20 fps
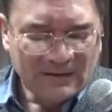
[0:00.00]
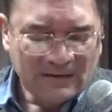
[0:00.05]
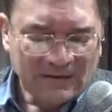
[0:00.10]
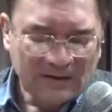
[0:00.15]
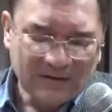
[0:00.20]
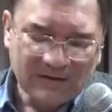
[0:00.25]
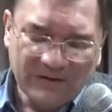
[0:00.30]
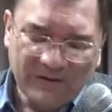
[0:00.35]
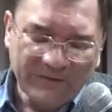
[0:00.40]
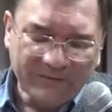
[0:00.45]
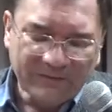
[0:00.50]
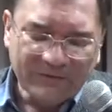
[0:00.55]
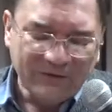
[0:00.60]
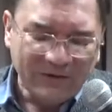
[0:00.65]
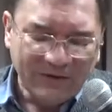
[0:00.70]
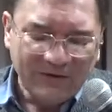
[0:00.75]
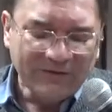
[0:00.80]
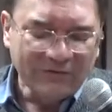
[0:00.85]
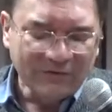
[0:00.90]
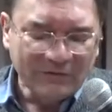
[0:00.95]
And God
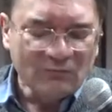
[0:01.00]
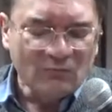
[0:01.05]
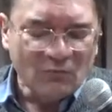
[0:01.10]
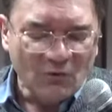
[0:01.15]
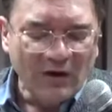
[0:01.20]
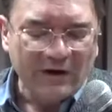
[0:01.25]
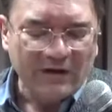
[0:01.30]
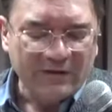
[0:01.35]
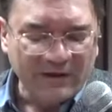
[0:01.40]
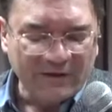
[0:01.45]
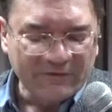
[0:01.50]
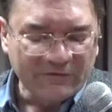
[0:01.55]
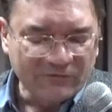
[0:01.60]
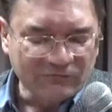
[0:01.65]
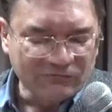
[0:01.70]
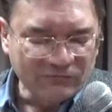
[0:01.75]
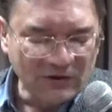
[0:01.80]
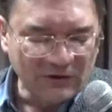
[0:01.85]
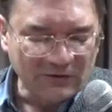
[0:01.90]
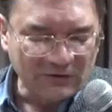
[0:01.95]
tells him why that's
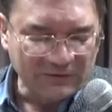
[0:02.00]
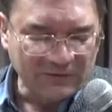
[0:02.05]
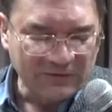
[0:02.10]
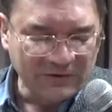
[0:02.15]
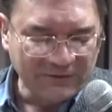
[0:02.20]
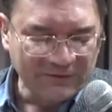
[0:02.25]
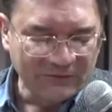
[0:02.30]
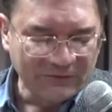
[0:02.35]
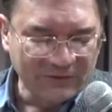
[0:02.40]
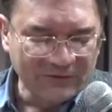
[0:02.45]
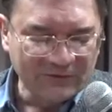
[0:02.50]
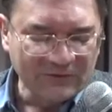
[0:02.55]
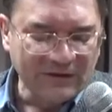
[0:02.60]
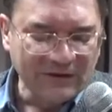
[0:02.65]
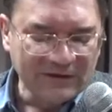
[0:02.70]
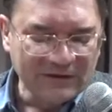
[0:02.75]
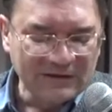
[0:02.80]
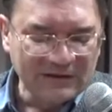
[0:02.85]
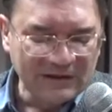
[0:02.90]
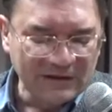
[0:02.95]
wrong. He says, I
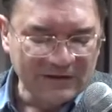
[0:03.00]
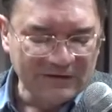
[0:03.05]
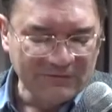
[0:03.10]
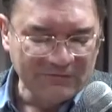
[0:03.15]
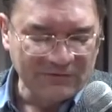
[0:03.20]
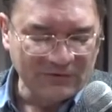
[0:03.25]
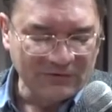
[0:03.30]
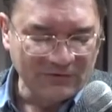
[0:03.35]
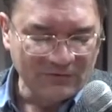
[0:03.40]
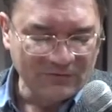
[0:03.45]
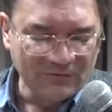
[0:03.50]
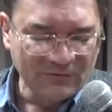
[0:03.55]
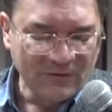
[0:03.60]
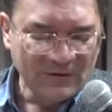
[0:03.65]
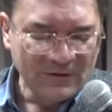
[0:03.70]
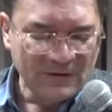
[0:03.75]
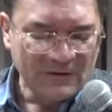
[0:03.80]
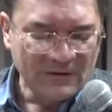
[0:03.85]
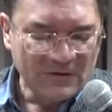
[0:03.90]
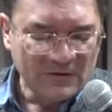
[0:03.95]
gave you
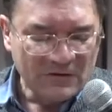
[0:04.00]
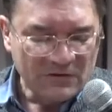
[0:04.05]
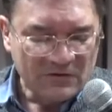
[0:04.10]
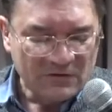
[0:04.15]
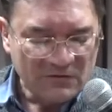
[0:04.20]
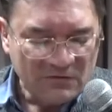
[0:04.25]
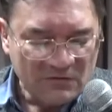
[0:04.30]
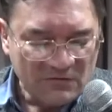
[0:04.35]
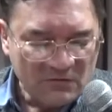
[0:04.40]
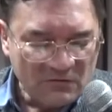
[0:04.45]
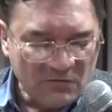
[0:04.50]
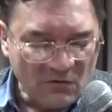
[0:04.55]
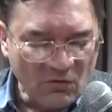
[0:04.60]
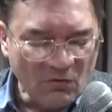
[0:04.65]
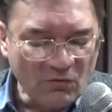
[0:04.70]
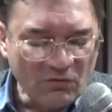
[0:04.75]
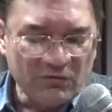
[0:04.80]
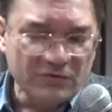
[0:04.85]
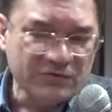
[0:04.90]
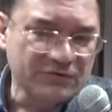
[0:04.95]

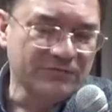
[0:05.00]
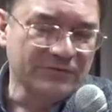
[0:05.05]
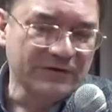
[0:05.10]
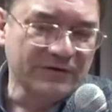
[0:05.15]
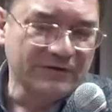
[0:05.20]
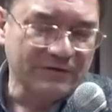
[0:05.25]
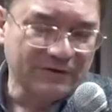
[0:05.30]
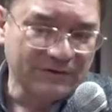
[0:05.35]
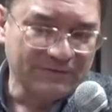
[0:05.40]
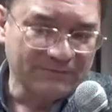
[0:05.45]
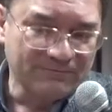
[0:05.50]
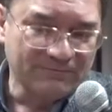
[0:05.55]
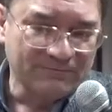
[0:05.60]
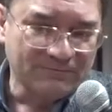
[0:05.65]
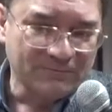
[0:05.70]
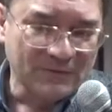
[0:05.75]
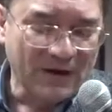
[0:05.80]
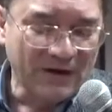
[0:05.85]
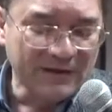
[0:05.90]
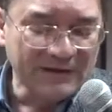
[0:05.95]
all that you needed.
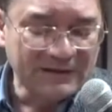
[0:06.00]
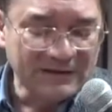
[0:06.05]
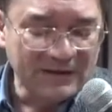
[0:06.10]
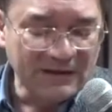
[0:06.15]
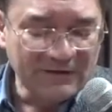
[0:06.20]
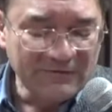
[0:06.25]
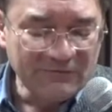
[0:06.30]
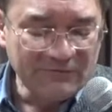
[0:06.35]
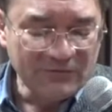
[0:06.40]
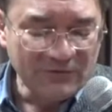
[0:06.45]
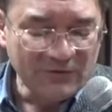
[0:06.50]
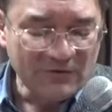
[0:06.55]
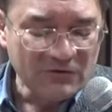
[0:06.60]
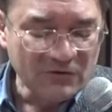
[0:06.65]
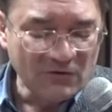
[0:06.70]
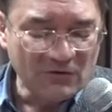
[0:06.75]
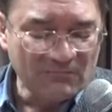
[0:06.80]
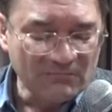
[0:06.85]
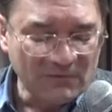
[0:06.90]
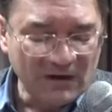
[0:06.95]
I gave
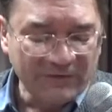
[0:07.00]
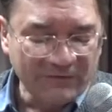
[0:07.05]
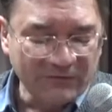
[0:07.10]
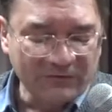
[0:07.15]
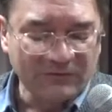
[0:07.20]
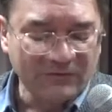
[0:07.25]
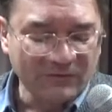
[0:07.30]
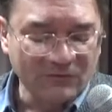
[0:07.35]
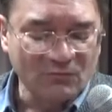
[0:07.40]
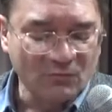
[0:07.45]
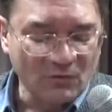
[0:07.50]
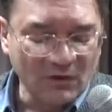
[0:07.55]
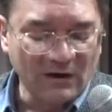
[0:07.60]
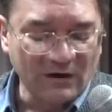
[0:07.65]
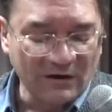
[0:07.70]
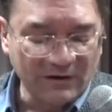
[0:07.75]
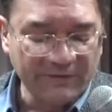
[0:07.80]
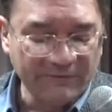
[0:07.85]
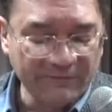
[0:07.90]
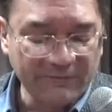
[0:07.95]
your master's
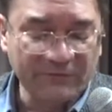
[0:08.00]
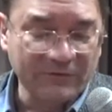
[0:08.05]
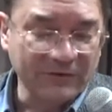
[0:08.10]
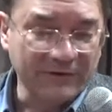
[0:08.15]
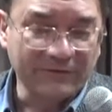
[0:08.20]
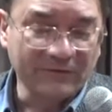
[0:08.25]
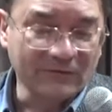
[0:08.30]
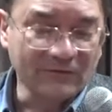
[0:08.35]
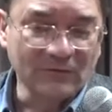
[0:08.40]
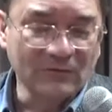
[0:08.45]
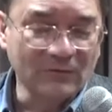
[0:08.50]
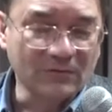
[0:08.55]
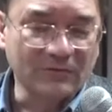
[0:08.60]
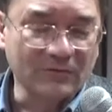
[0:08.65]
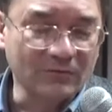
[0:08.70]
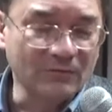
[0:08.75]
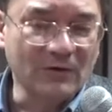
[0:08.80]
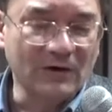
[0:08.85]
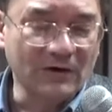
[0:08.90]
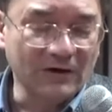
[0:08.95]
wives, that's Saul's
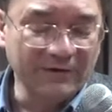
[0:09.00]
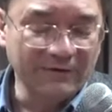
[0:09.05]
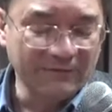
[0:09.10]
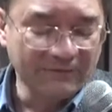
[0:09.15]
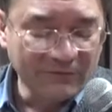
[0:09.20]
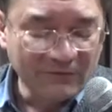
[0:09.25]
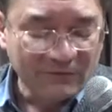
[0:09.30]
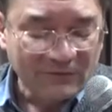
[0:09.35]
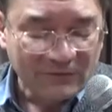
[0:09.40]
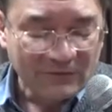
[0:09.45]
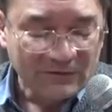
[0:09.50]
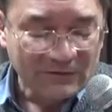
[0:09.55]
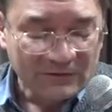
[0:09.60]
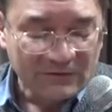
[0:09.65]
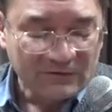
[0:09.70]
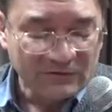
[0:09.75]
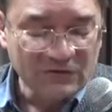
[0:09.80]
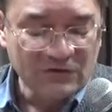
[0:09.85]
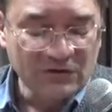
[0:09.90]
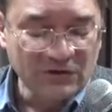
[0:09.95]
wives,
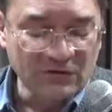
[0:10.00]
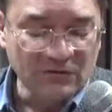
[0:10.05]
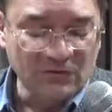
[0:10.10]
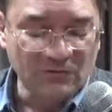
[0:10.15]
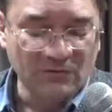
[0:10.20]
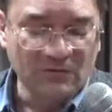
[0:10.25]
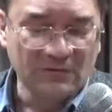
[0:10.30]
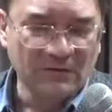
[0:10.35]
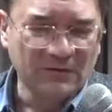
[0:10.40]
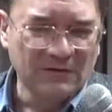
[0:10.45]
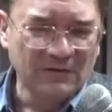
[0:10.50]
to you.